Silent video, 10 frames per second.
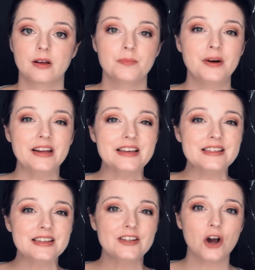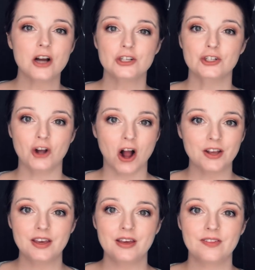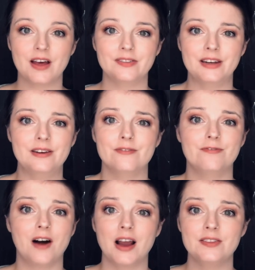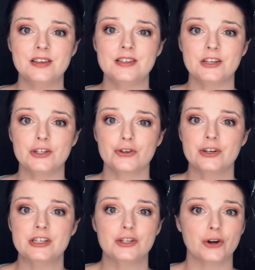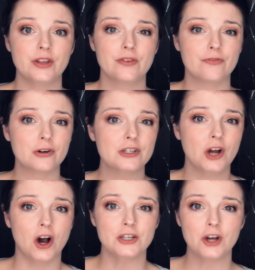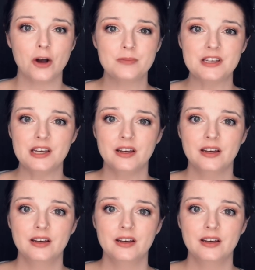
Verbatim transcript: But is it not shocking that they didn't find these injuries during the first autopsy?